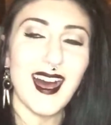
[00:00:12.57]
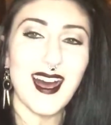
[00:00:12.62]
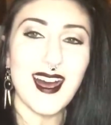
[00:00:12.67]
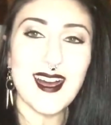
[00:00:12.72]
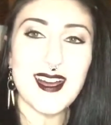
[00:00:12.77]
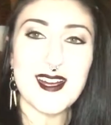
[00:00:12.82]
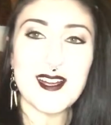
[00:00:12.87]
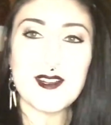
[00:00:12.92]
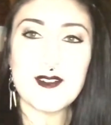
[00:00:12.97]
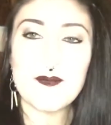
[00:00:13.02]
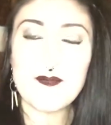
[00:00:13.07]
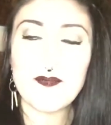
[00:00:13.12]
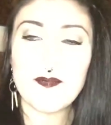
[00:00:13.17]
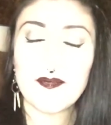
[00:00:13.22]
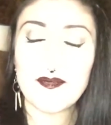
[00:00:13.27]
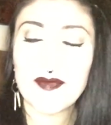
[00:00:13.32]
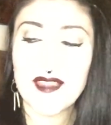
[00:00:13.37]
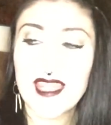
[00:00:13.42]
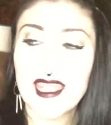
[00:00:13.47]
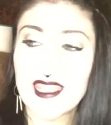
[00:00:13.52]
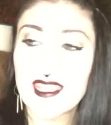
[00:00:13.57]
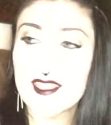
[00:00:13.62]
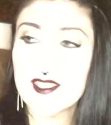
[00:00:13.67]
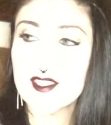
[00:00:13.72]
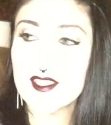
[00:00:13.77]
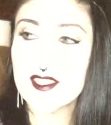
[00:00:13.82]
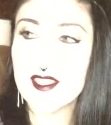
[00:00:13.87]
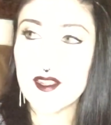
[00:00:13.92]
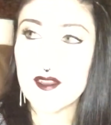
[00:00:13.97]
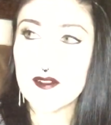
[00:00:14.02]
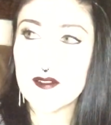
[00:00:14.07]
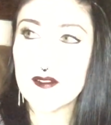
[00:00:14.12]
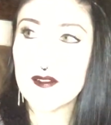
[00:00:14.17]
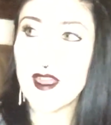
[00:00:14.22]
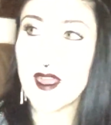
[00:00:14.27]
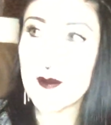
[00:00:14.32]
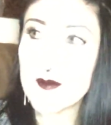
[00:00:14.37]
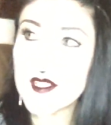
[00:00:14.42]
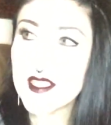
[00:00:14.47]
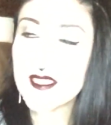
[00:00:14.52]
Um,
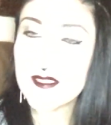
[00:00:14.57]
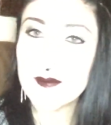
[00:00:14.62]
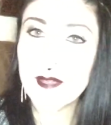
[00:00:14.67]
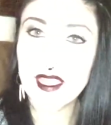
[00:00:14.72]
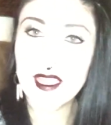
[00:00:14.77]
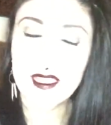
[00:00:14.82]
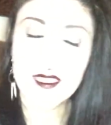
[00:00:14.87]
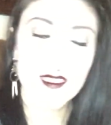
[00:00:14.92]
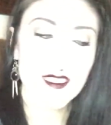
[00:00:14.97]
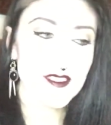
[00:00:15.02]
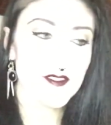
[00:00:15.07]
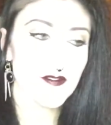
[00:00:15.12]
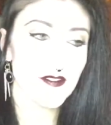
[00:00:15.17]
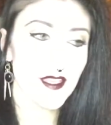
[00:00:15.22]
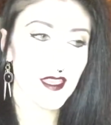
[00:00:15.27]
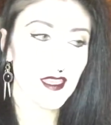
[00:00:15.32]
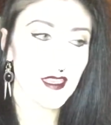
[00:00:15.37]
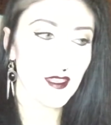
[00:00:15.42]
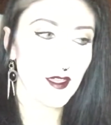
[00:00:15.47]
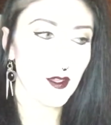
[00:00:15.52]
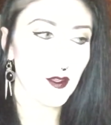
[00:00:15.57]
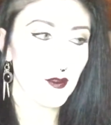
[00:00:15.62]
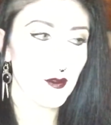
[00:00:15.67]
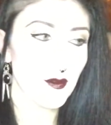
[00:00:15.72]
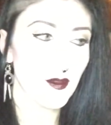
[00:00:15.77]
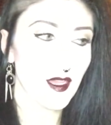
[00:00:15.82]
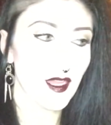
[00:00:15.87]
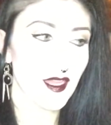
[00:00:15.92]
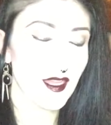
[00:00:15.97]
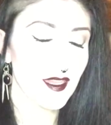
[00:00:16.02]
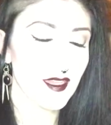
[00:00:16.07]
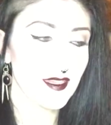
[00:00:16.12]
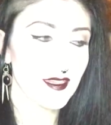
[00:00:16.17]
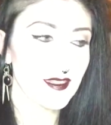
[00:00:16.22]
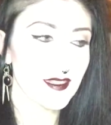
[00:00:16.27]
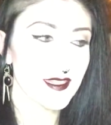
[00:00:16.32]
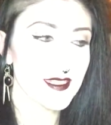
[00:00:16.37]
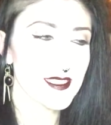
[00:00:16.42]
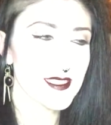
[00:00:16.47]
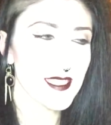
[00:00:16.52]
so I'm just making this video.
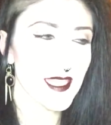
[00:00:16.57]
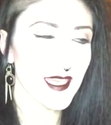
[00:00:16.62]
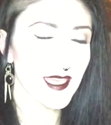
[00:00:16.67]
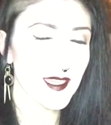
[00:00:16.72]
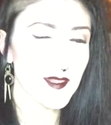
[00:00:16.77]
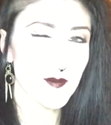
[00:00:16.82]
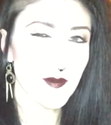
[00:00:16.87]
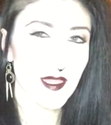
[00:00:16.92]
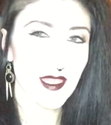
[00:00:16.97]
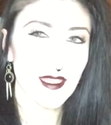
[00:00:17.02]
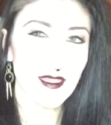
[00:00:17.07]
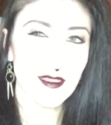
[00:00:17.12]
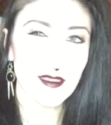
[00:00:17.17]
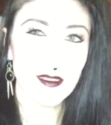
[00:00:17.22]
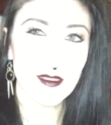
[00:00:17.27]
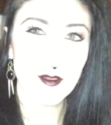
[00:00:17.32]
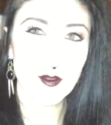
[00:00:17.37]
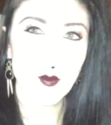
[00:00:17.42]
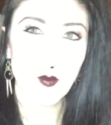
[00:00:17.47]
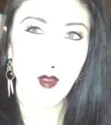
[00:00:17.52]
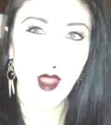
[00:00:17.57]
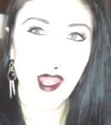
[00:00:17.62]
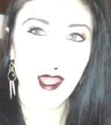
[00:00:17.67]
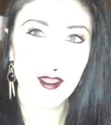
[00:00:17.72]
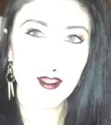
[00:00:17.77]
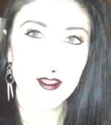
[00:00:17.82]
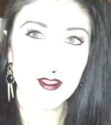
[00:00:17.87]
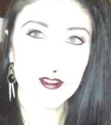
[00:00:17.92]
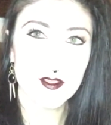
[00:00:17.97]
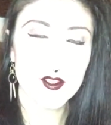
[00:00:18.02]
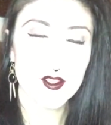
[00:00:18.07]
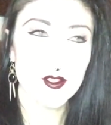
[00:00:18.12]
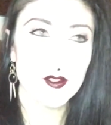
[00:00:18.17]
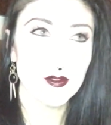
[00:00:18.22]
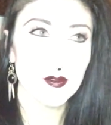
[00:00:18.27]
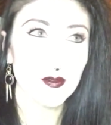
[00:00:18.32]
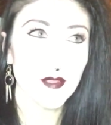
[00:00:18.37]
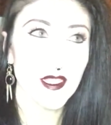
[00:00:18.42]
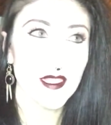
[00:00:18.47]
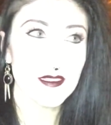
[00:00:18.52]
Uh, it's taken me a little while
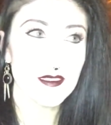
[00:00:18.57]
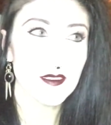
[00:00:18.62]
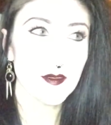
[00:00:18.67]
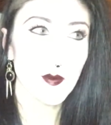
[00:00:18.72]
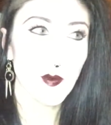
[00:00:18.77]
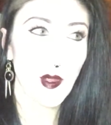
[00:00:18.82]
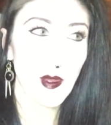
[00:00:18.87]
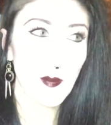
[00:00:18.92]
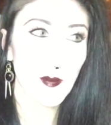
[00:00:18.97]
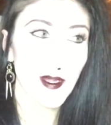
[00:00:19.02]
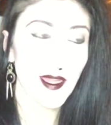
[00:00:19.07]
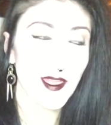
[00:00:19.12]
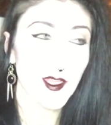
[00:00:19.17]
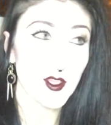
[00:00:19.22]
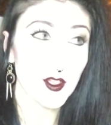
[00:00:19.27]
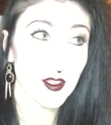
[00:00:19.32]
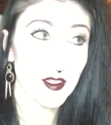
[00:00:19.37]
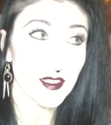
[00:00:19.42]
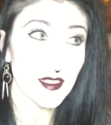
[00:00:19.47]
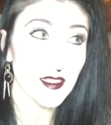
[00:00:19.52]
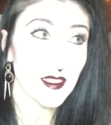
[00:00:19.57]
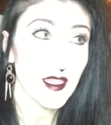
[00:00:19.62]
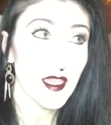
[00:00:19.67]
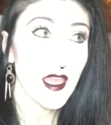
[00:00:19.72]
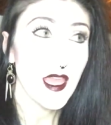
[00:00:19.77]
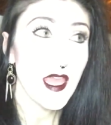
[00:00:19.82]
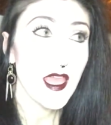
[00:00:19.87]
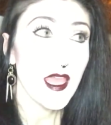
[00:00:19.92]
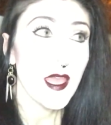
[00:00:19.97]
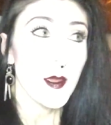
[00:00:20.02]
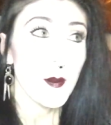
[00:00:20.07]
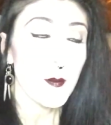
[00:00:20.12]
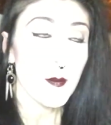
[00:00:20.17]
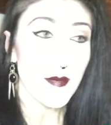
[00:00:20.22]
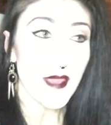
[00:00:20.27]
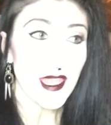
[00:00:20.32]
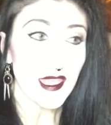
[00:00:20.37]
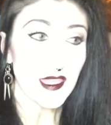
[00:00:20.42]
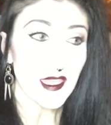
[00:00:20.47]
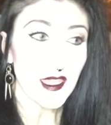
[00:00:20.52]
to get to the point where I could
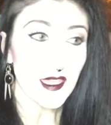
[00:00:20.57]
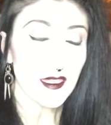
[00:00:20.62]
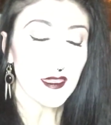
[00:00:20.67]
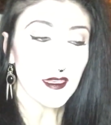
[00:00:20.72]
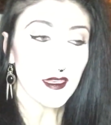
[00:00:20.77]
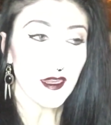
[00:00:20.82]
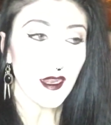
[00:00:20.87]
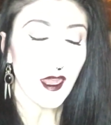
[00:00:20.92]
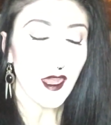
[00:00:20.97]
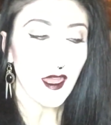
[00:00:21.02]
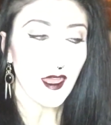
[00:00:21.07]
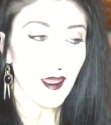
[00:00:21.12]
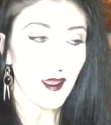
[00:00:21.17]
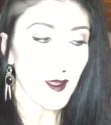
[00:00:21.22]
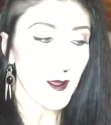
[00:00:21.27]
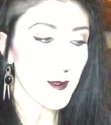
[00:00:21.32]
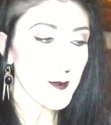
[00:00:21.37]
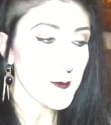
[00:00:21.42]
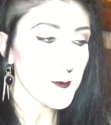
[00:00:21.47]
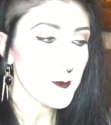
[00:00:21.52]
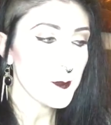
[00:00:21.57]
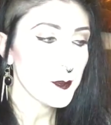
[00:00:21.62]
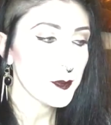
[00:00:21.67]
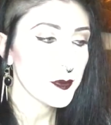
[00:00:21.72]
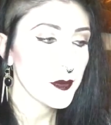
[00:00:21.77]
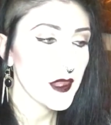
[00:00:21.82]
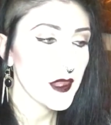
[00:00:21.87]
make it. Um,